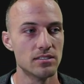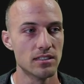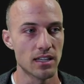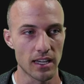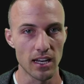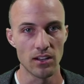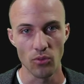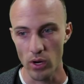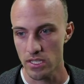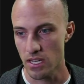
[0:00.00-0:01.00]
like an
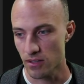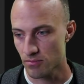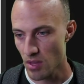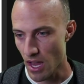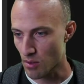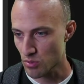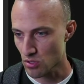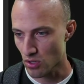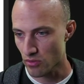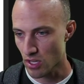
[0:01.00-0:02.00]
invoicing app
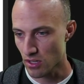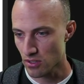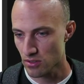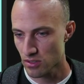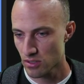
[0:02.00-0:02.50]
sort of thing, a,